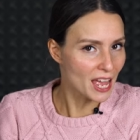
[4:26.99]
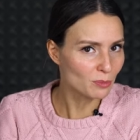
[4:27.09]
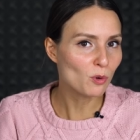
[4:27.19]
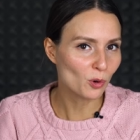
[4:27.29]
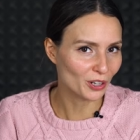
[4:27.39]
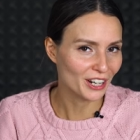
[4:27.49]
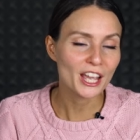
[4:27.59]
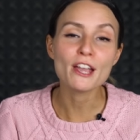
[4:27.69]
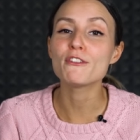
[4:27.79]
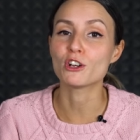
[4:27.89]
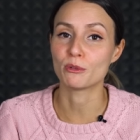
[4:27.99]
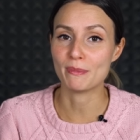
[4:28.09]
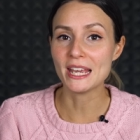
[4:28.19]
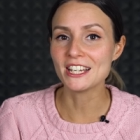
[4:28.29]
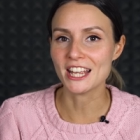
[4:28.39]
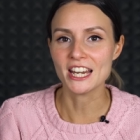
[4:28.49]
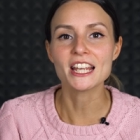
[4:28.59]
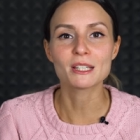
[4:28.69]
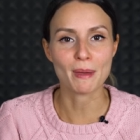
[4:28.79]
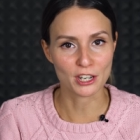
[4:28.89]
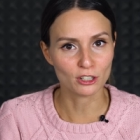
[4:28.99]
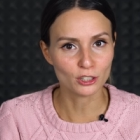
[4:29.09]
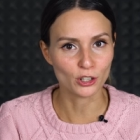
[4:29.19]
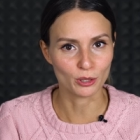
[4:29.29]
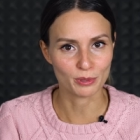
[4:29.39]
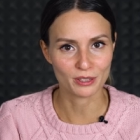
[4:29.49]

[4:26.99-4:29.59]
and more, if you're maintaining special terms.